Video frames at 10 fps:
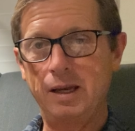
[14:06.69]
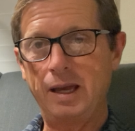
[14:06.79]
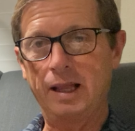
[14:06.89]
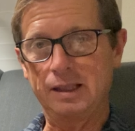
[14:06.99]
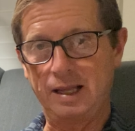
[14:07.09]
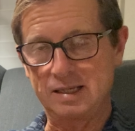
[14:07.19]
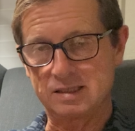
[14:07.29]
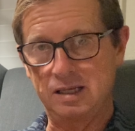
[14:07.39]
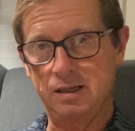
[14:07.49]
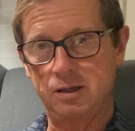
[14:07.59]
And
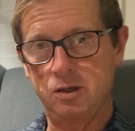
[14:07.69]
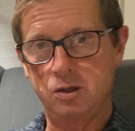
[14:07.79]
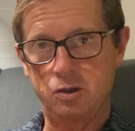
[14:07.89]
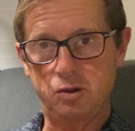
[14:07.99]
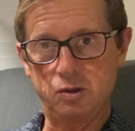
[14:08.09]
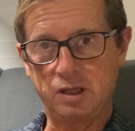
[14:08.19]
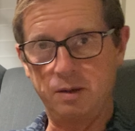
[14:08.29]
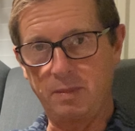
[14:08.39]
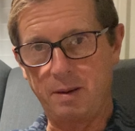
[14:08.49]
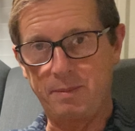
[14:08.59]
lastly, to
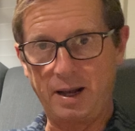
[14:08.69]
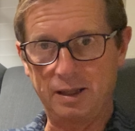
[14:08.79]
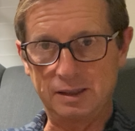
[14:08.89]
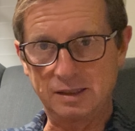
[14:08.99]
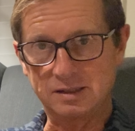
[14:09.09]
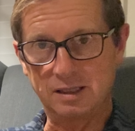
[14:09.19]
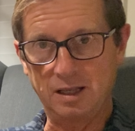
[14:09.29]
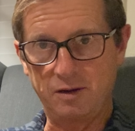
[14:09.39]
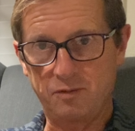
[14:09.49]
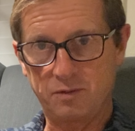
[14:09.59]
keep my balance in
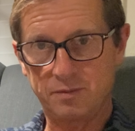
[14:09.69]
life.